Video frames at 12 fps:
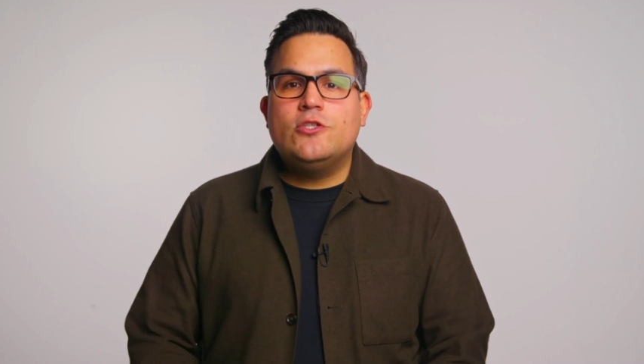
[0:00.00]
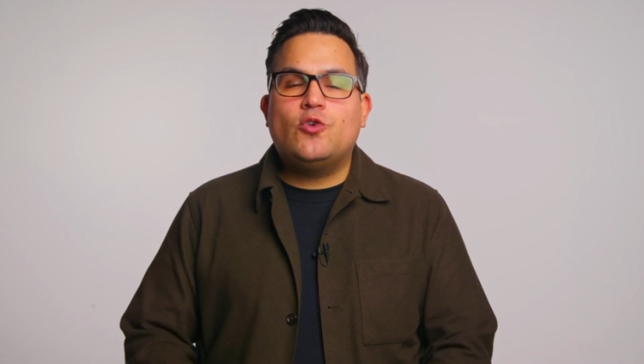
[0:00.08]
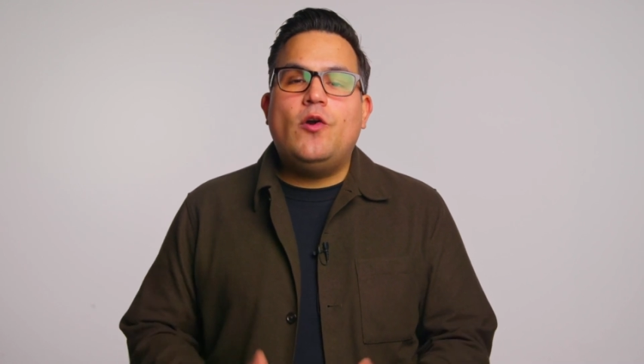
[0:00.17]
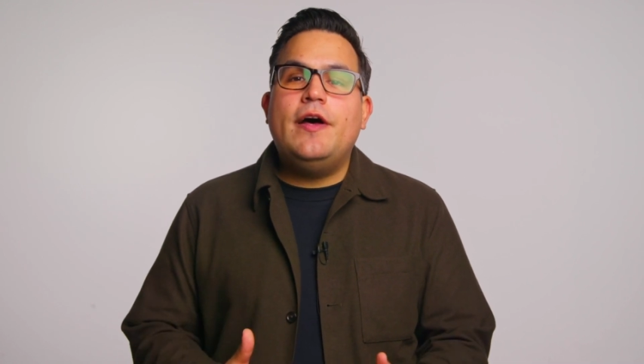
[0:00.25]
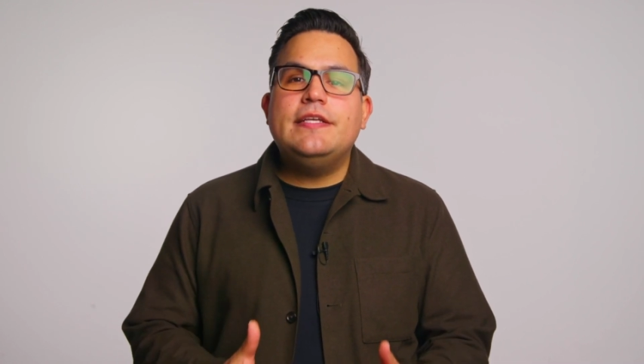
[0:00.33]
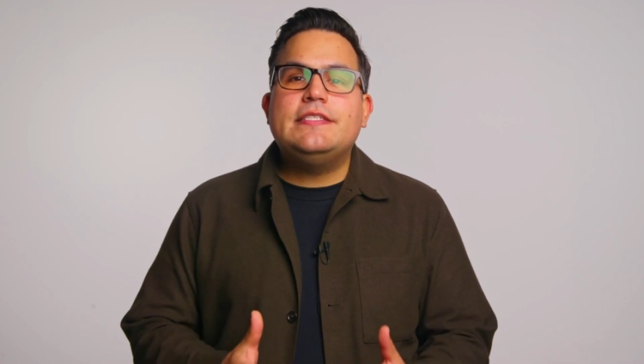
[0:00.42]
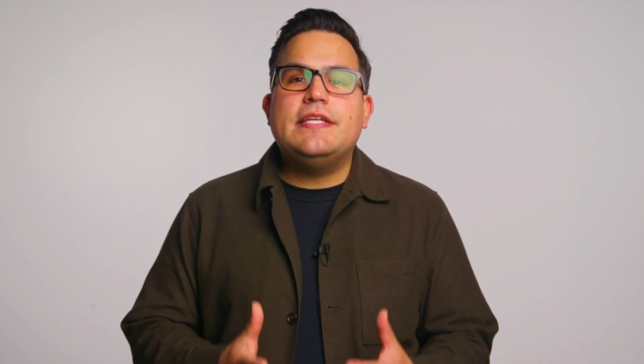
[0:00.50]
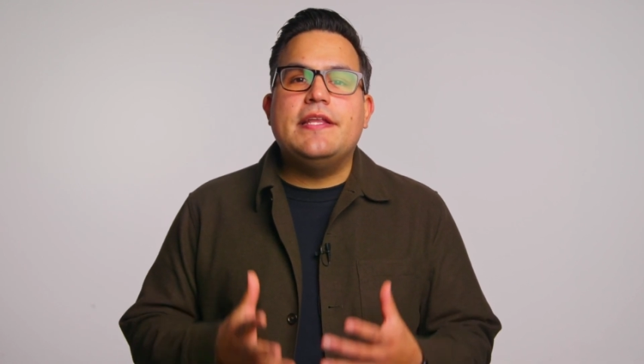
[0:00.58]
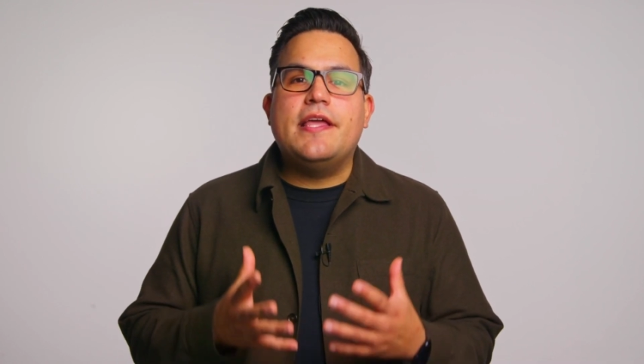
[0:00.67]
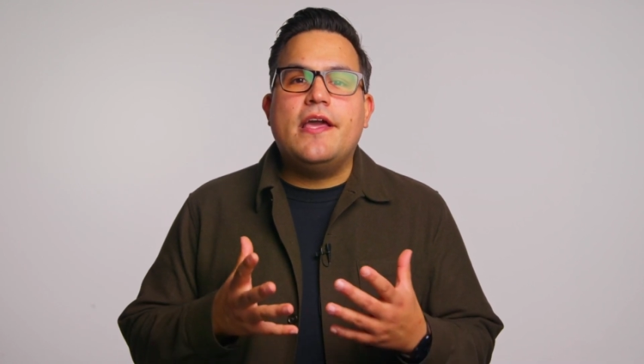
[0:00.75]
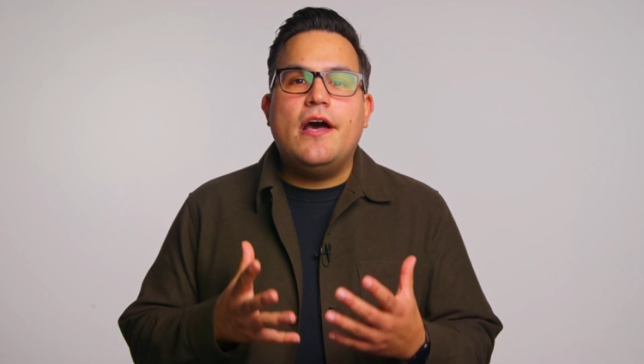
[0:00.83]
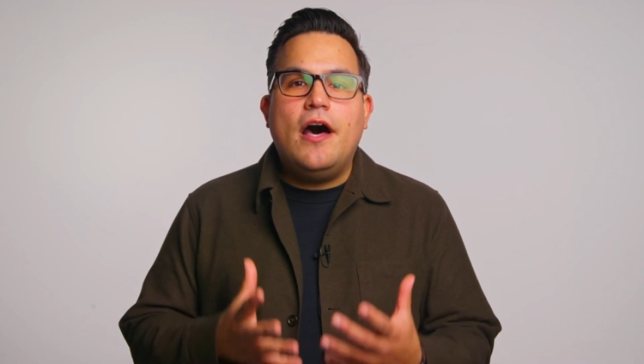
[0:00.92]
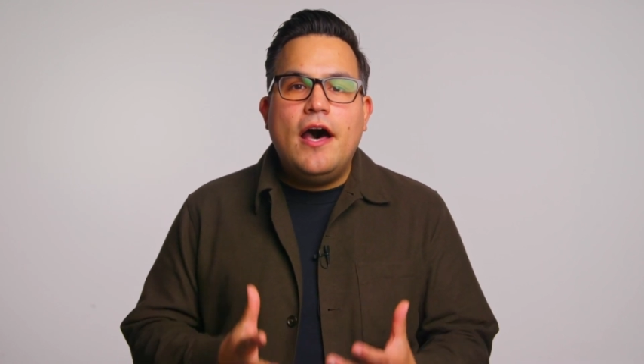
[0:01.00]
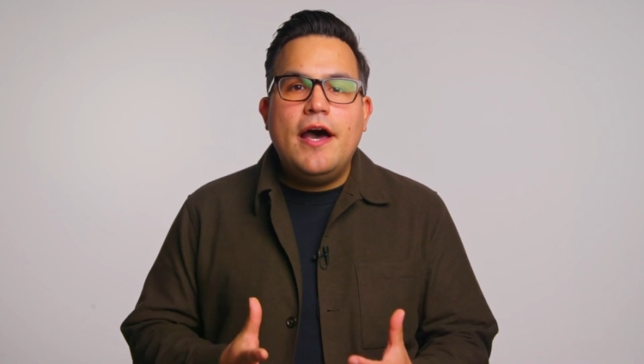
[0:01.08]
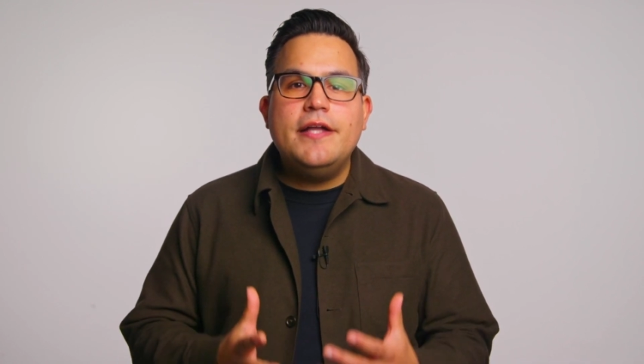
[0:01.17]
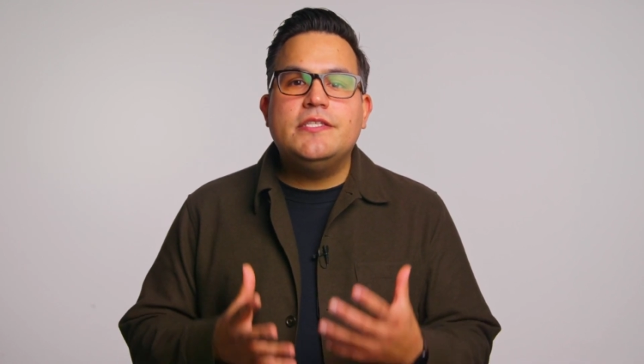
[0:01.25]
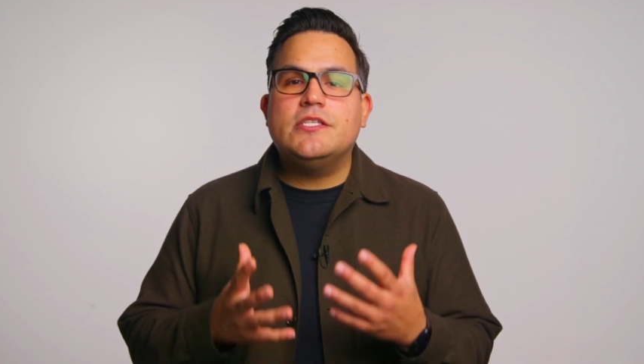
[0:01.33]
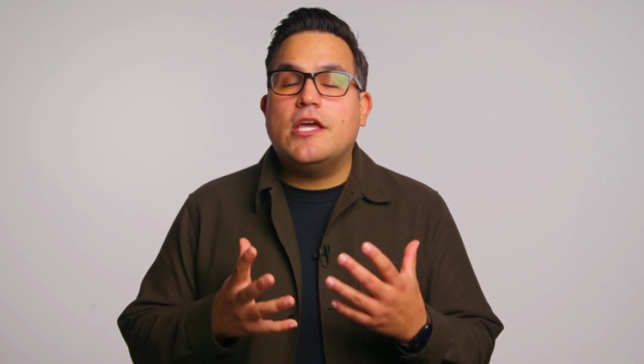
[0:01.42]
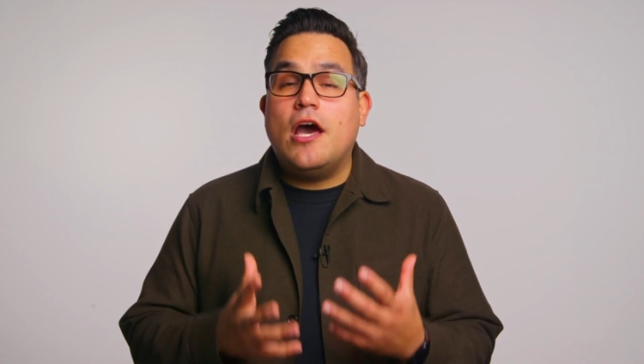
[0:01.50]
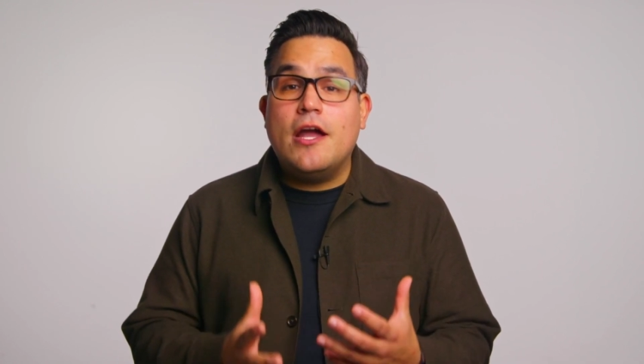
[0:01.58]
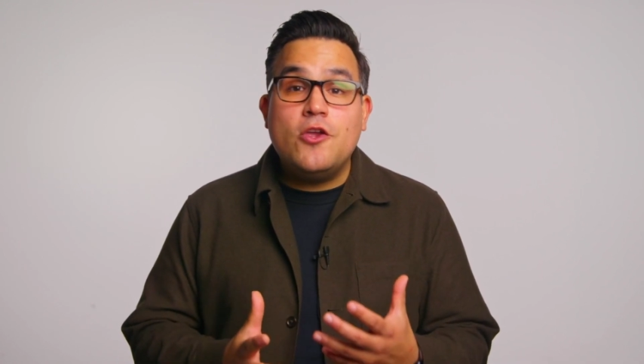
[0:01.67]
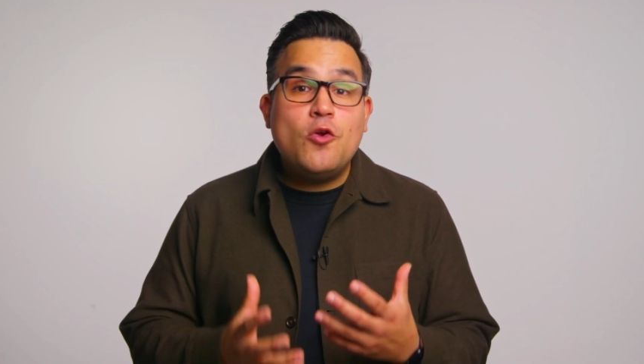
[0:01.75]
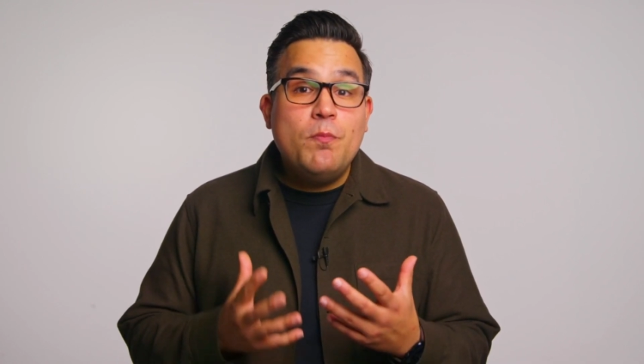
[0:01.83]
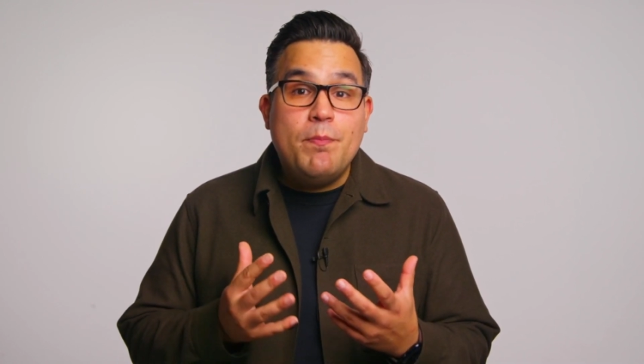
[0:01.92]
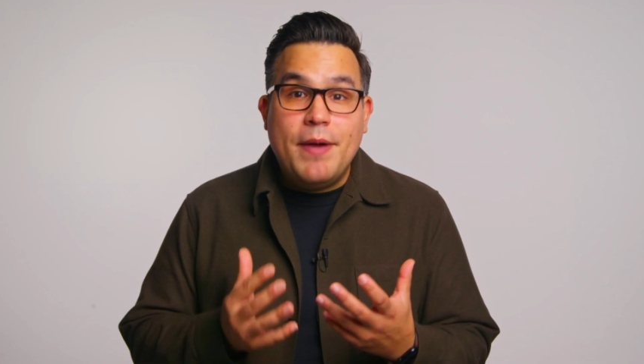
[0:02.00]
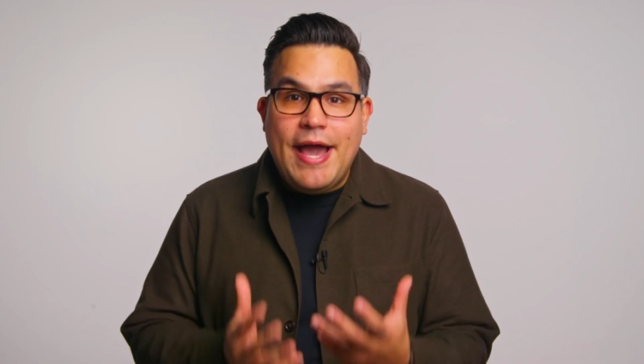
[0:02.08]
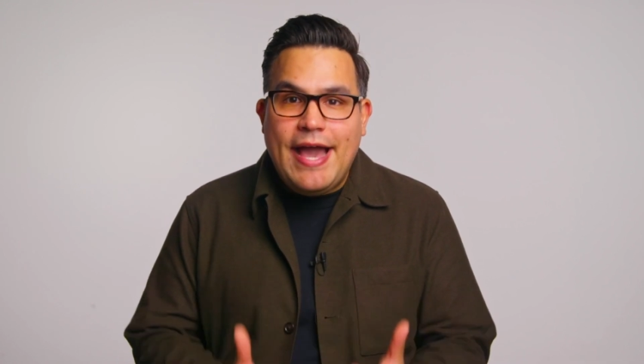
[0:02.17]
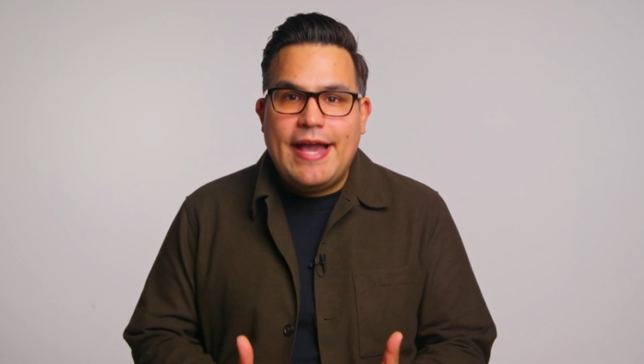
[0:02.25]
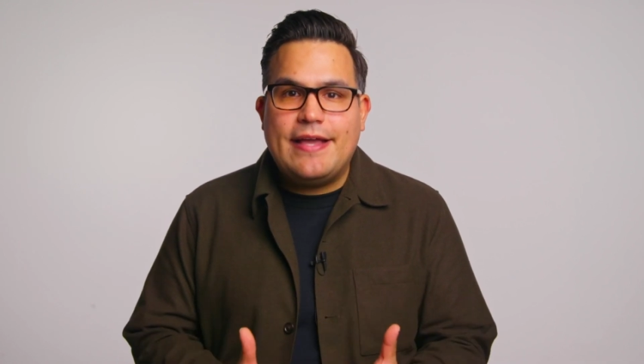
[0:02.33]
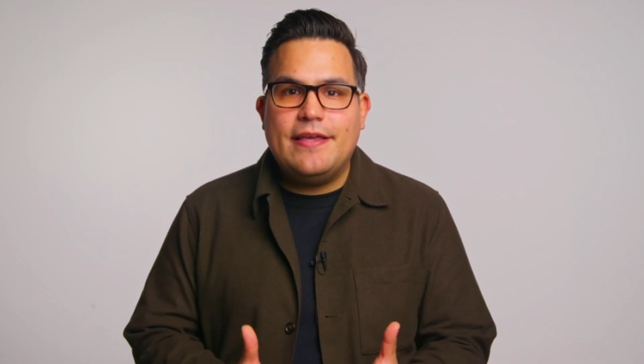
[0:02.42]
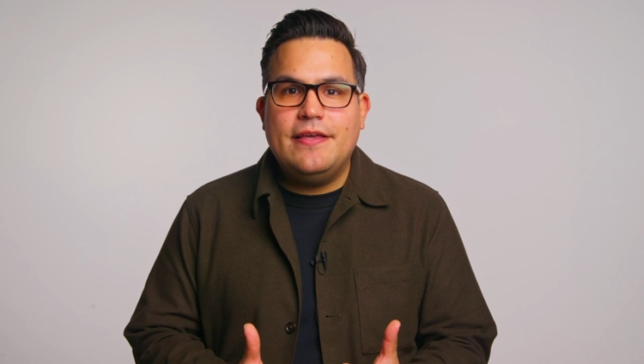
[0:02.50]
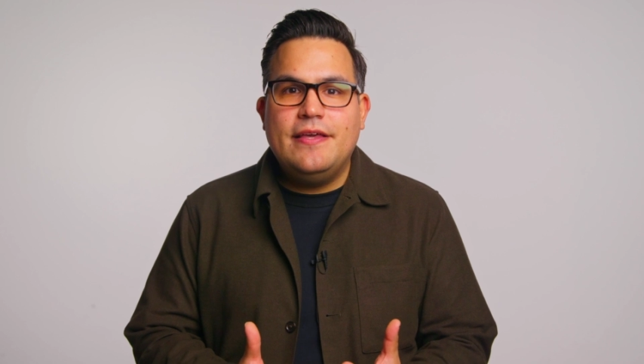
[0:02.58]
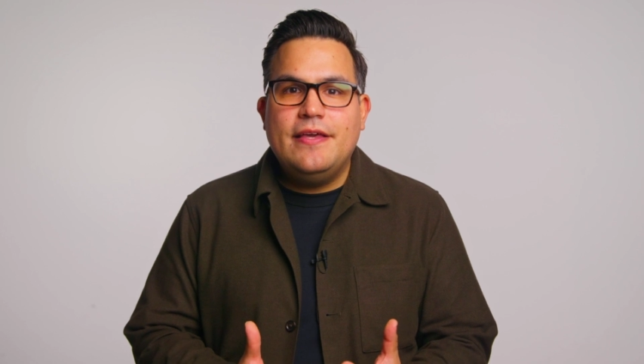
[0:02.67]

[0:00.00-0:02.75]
trust that God's got your back.